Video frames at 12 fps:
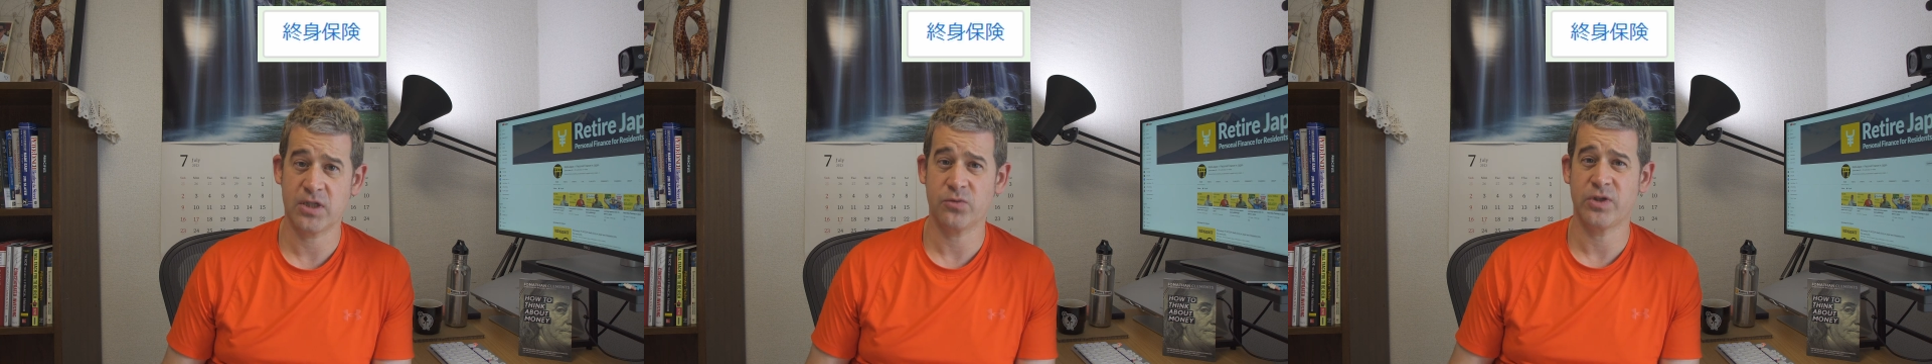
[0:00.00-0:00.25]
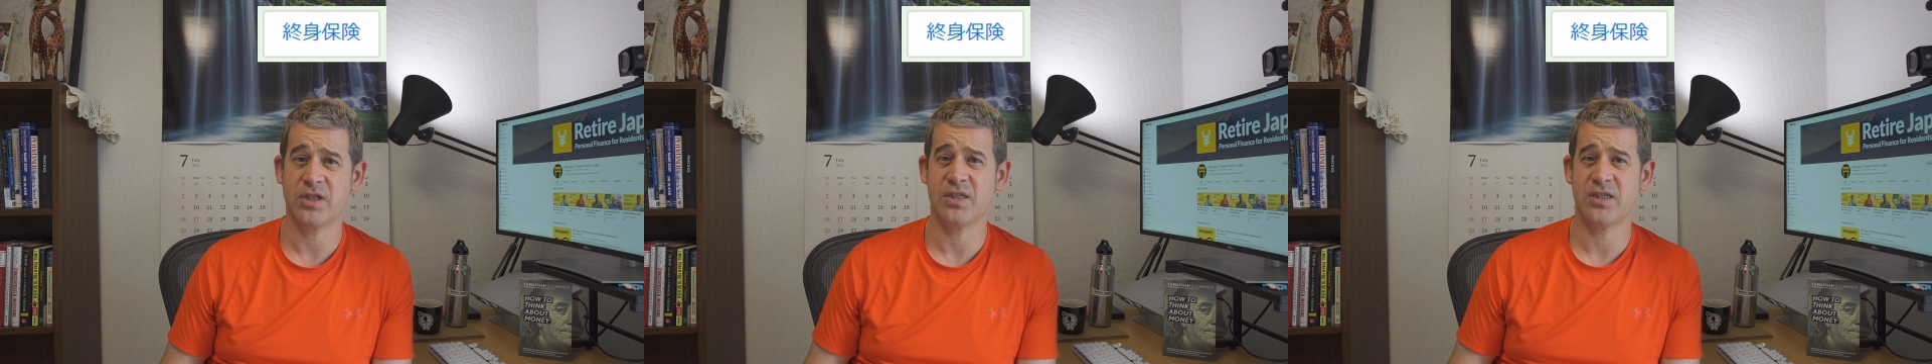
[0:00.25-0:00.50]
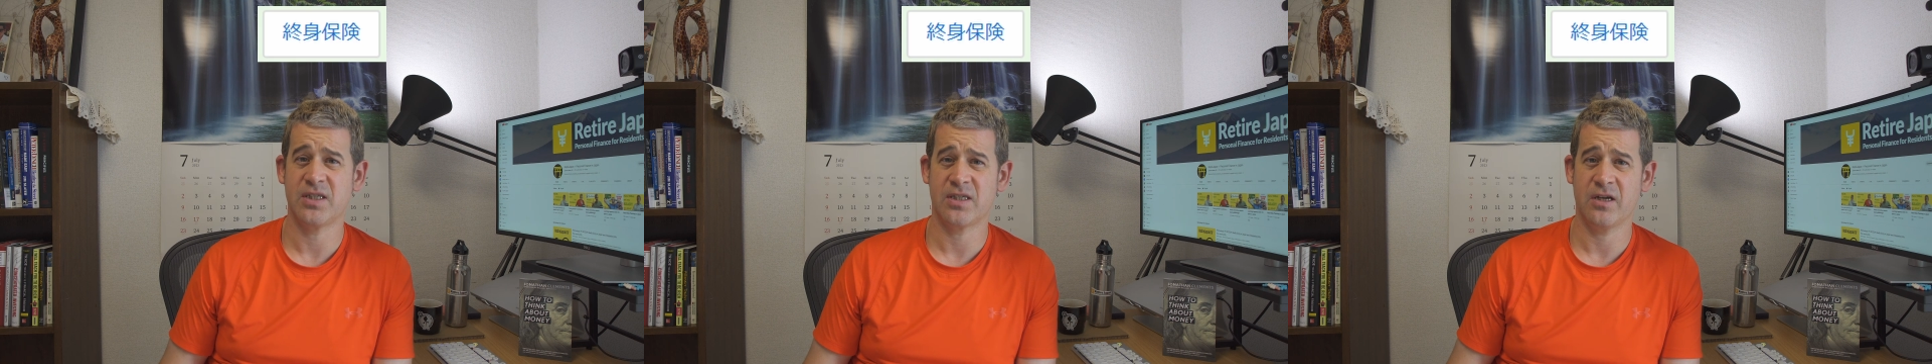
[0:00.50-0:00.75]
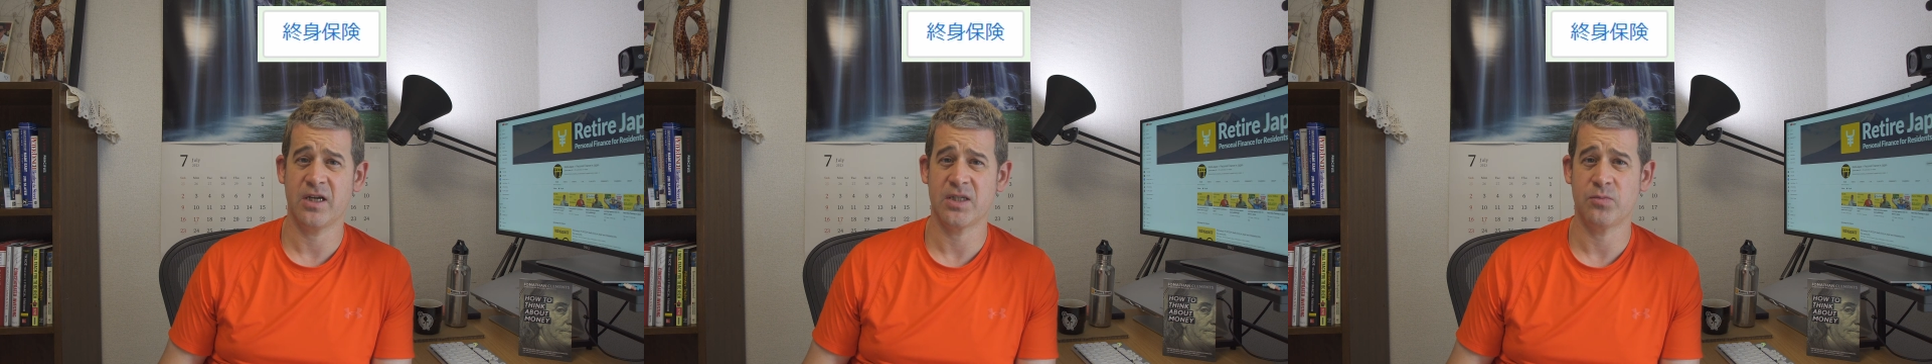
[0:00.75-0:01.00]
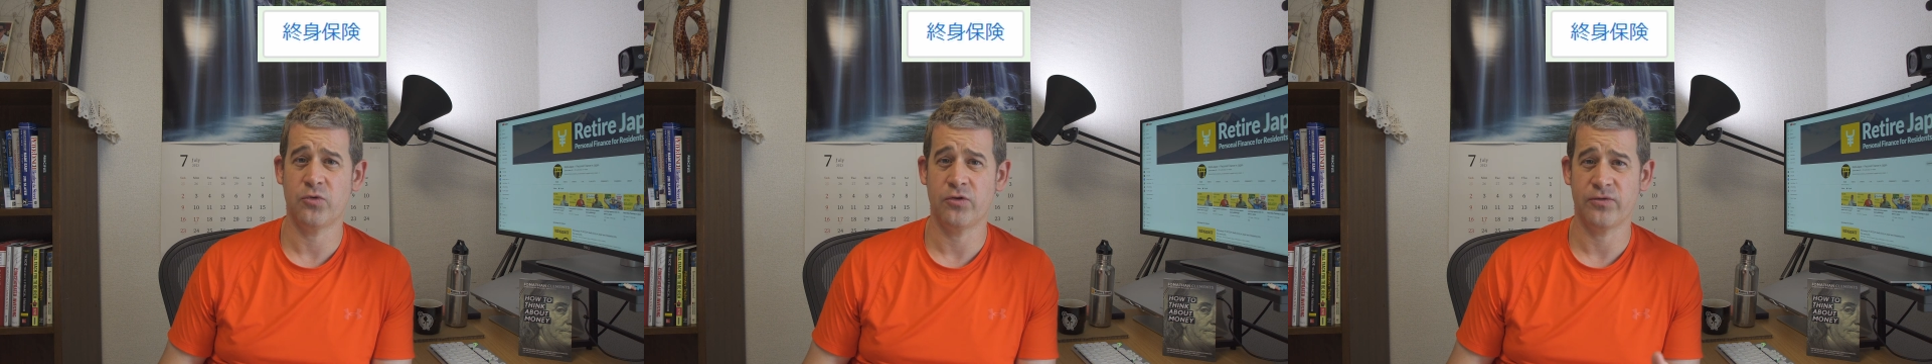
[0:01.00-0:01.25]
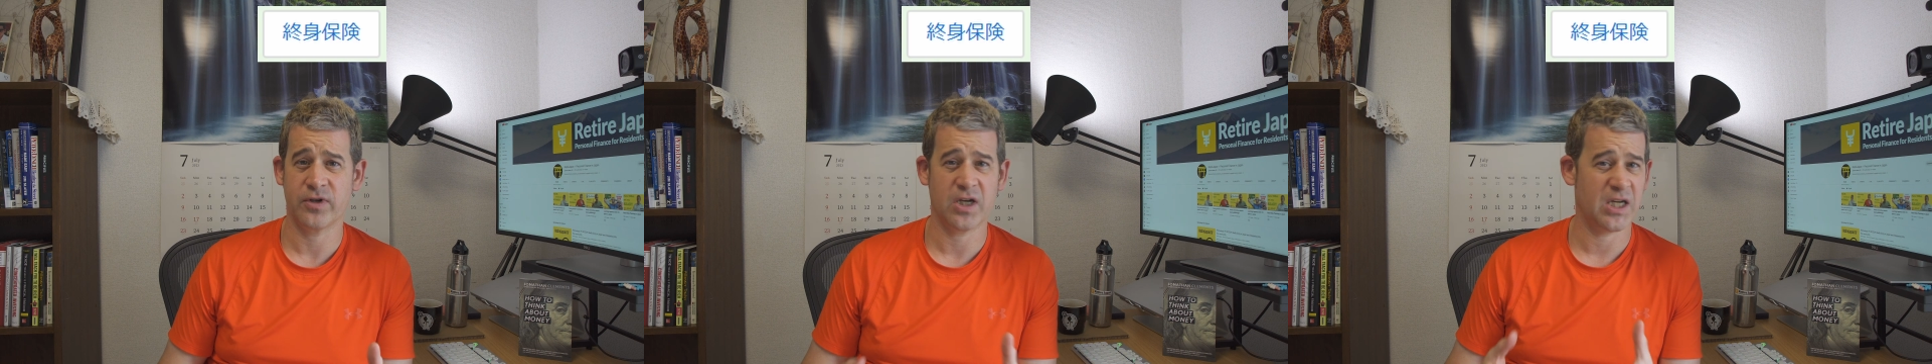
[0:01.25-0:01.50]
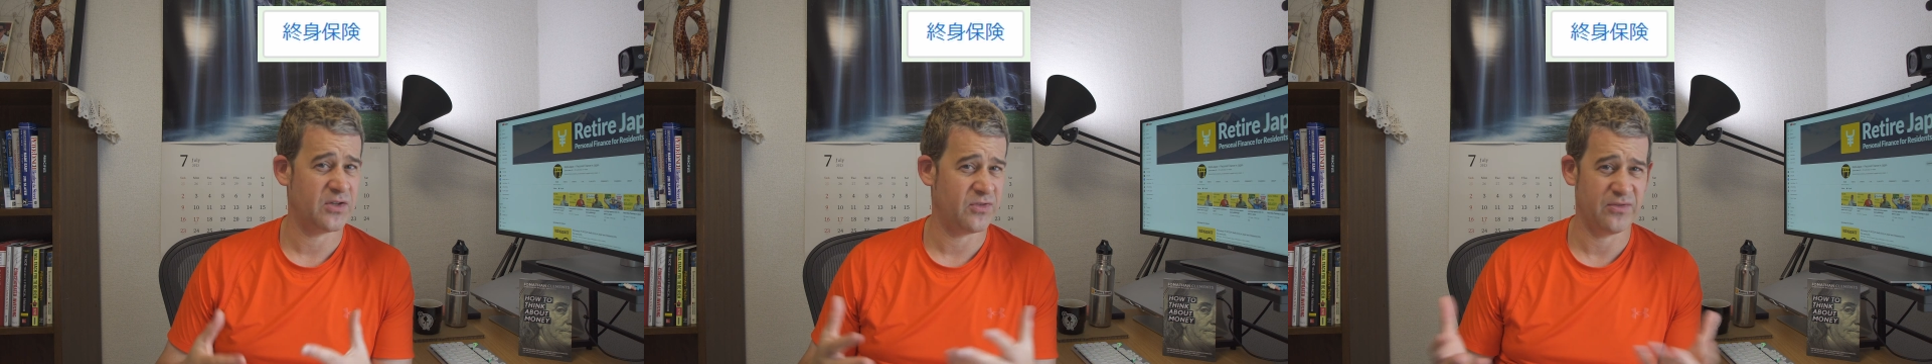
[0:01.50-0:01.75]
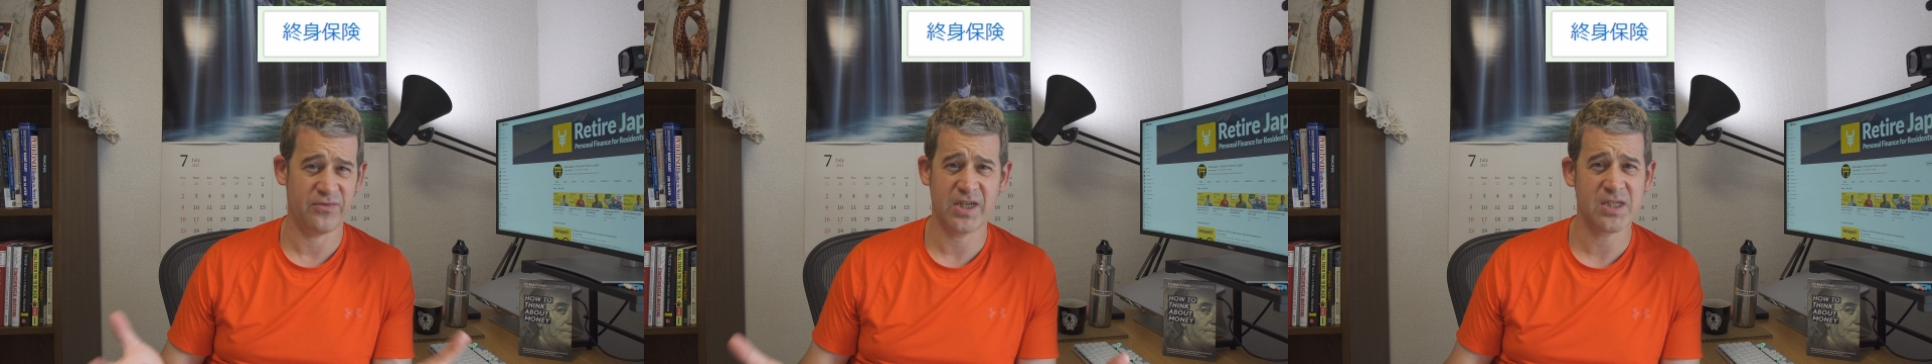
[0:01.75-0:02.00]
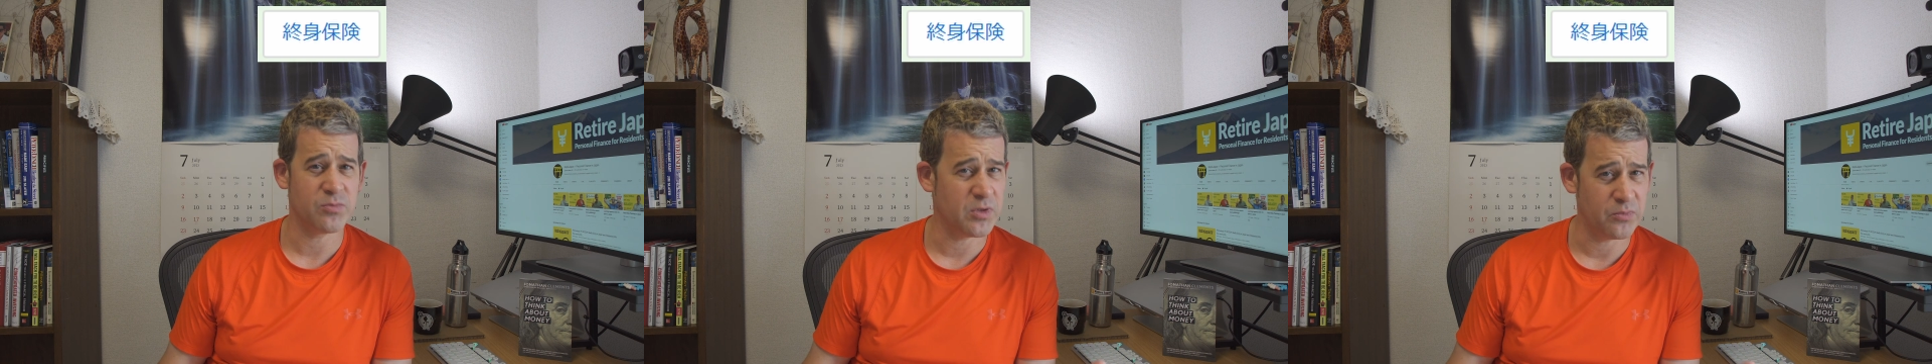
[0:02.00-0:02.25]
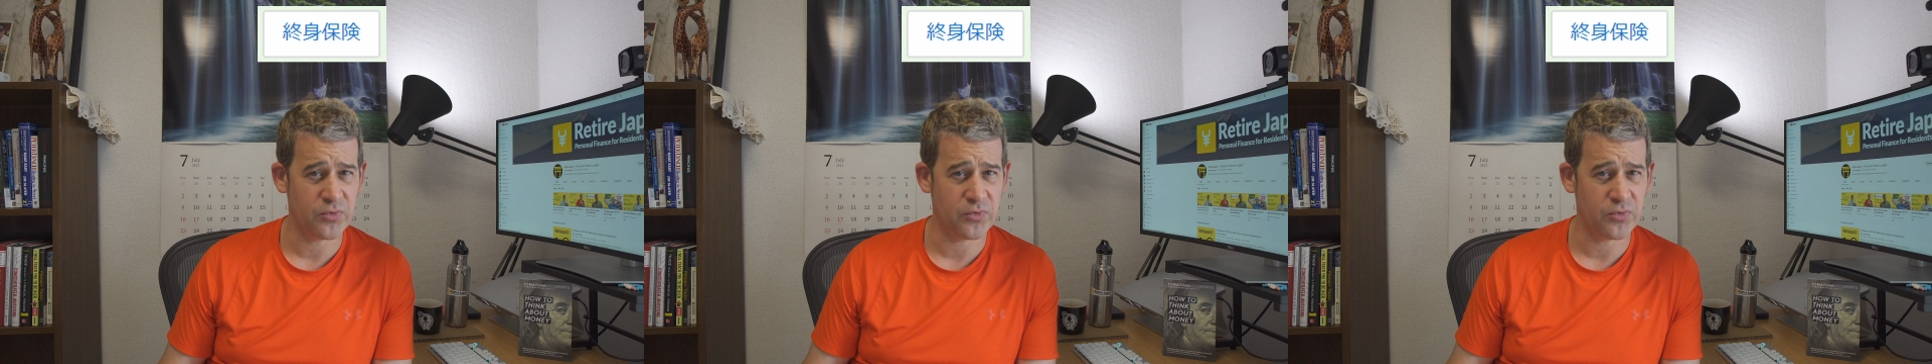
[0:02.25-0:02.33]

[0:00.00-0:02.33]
which is designed more of a kind of investment